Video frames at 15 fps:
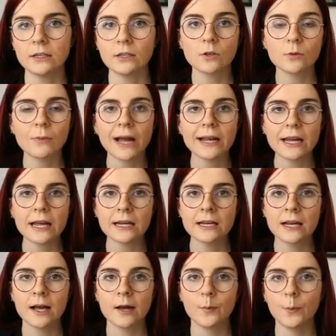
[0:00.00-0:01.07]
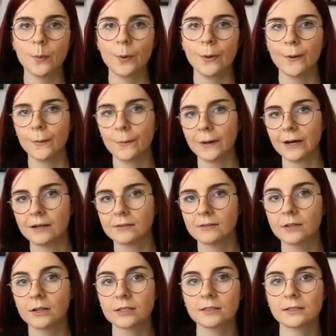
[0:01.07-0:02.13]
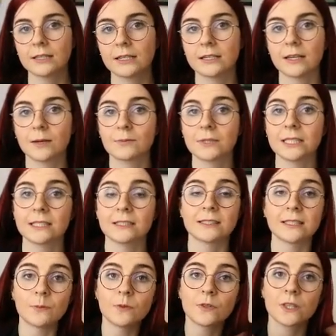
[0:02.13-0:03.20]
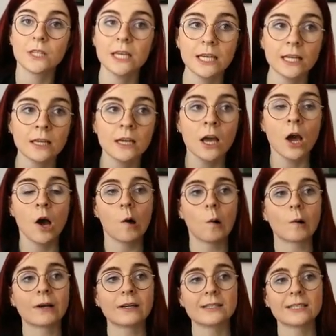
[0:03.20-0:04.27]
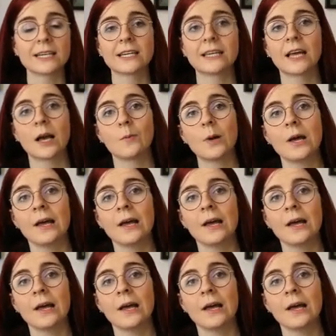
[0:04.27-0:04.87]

you might end up well, not setting up the same thing or setting up